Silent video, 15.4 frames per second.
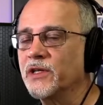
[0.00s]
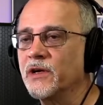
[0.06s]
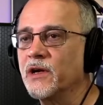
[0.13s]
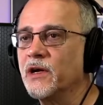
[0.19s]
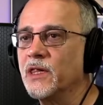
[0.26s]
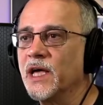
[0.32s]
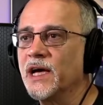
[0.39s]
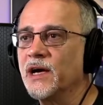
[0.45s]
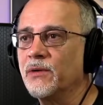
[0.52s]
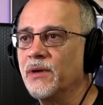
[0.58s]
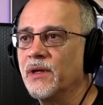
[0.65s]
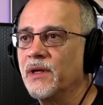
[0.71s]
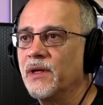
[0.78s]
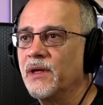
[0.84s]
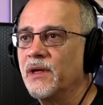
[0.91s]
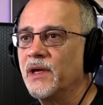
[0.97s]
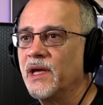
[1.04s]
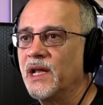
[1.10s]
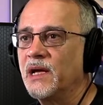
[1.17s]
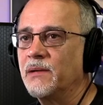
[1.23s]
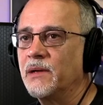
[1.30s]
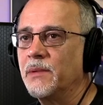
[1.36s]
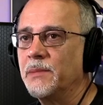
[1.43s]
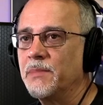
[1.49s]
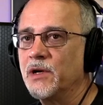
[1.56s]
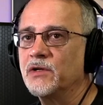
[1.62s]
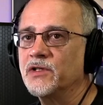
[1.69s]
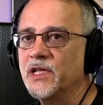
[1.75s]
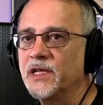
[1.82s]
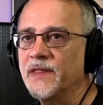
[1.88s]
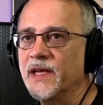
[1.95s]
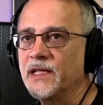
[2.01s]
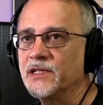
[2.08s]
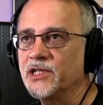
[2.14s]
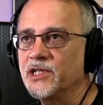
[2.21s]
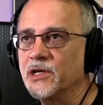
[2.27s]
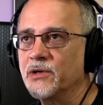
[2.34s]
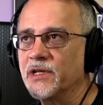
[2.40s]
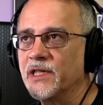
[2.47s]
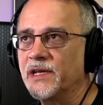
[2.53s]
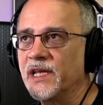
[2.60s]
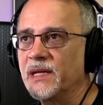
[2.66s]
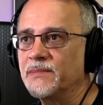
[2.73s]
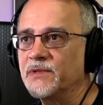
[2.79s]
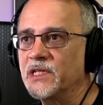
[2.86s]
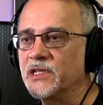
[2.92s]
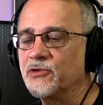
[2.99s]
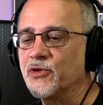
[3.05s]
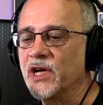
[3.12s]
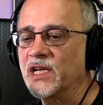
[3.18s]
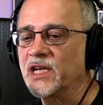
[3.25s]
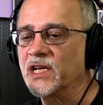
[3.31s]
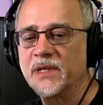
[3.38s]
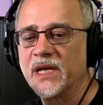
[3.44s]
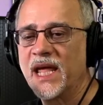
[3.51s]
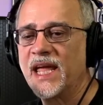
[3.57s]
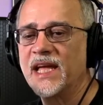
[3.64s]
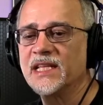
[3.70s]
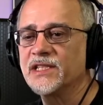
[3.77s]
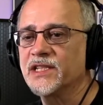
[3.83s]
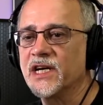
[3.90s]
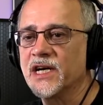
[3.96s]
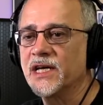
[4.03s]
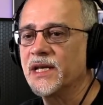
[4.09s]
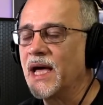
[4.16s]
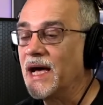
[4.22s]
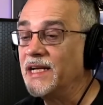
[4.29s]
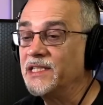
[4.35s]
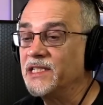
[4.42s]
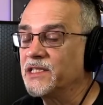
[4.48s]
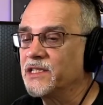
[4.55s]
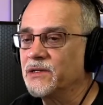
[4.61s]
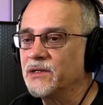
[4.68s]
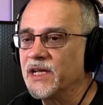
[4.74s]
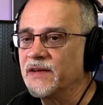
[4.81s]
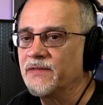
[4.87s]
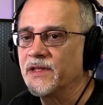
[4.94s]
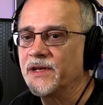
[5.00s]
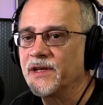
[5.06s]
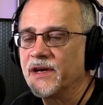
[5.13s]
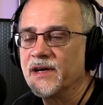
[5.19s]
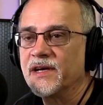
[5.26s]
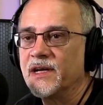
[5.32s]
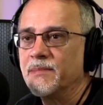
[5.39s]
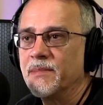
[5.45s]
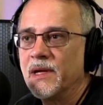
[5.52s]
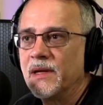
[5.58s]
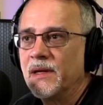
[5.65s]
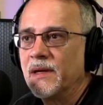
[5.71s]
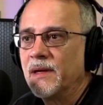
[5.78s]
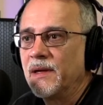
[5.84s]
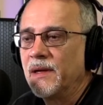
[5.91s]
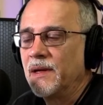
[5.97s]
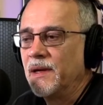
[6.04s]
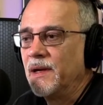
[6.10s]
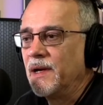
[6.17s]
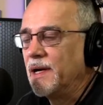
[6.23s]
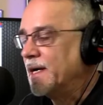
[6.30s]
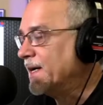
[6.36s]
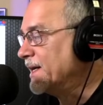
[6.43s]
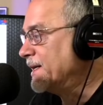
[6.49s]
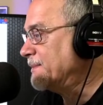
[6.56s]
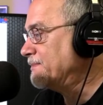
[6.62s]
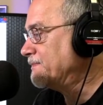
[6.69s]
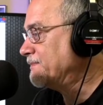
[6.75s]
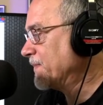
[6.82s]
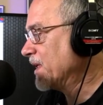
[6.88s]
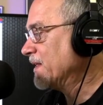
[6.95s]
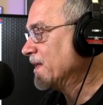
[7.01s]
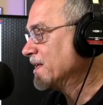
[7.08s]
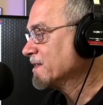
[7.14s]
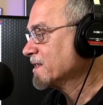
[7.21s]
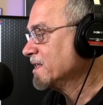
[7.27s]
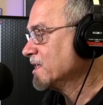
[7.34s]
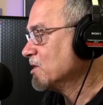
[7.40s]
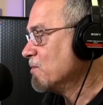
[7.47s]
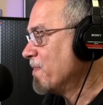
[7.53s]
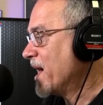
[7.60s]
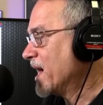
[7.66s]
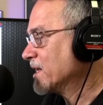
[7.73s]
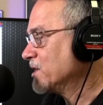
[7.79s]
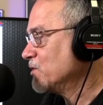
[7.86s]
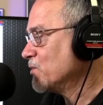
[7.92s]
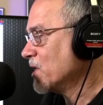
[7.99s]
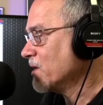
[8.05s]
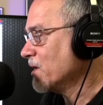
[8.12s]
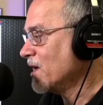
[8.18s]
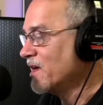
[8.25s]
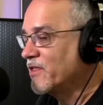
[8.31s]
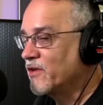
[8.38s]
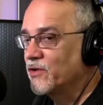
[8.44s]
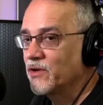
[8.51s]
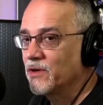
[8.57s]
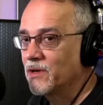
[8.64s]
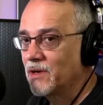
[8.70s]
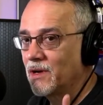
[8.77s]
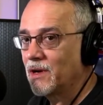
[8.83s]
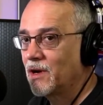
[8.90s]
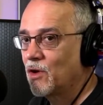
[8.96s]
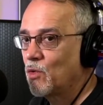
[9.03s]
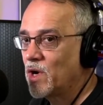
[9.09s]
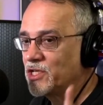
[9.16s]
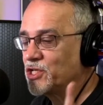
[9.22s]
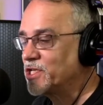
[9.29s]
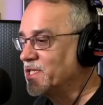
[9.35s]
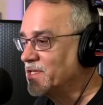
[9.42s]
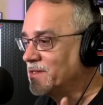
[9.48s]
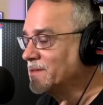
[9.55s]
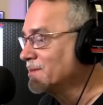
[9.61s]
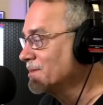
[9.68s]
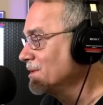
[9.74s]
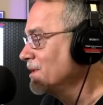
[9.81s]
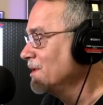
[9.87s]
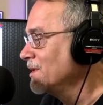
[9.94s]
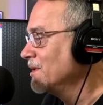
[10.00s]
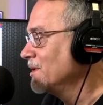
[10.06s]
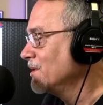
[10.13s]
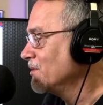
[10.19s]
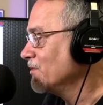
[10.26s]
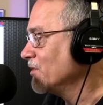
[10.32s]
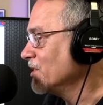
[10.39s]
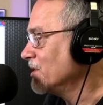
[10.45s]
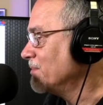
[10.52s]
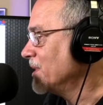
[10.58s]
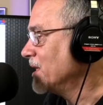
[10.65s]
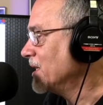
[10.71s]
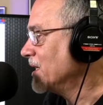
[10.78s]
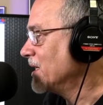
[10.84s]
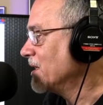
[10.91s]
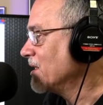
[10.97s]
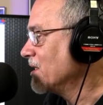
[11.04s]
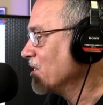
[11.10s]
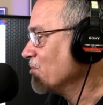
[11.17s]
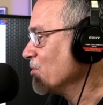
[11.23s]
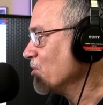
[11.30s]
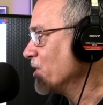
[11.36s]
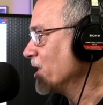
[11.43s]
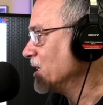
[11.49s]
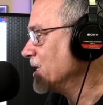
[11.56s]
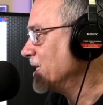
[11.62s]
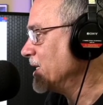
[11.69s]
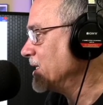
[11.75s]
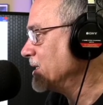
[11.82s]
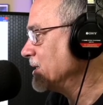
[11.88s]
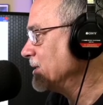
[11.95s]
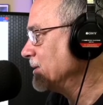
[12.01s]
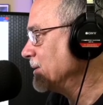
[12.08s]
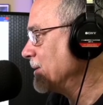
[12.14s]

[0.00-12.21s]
it all out, and I'm going to be posting that and showing the tips and tricks. But hands-on, I just don't have the time. That's going to go back to our other question from Throwing Light.